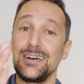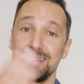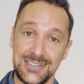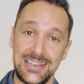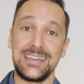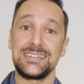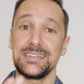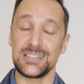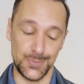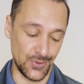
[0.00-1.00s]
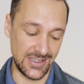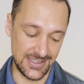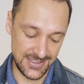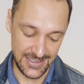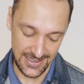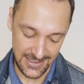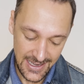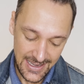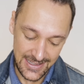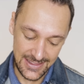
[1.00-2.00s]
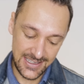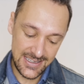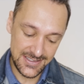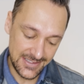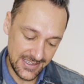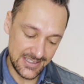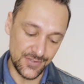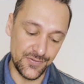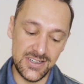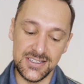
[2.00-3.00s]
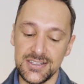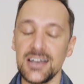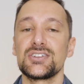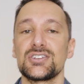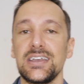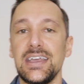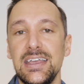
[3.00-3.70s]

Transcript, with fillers: a sexy spring scent. This is Versace